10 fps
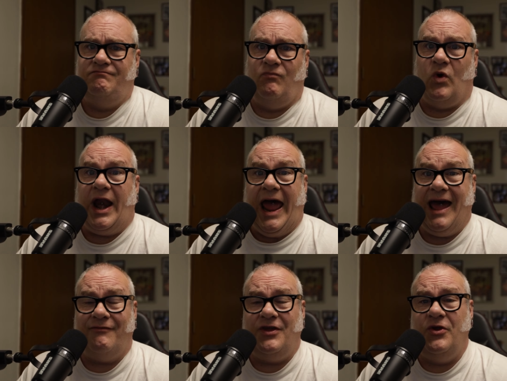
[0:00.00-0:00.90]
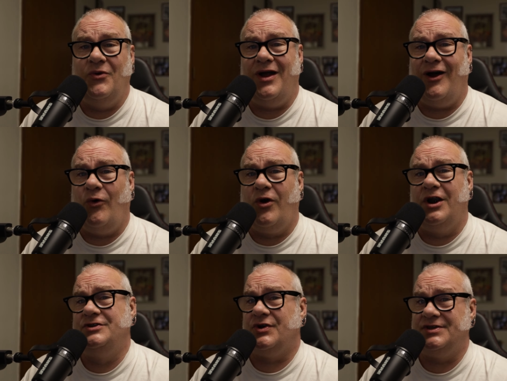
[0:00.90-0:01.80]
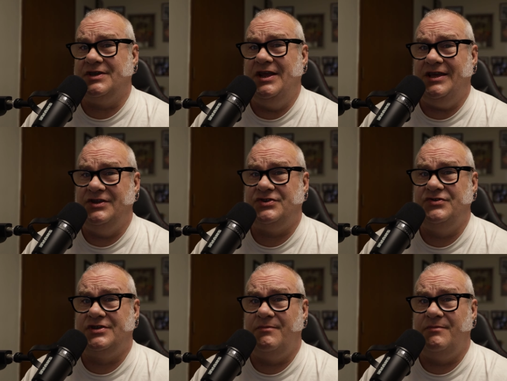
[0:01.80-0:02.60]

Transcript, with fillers: what have you, or address any issues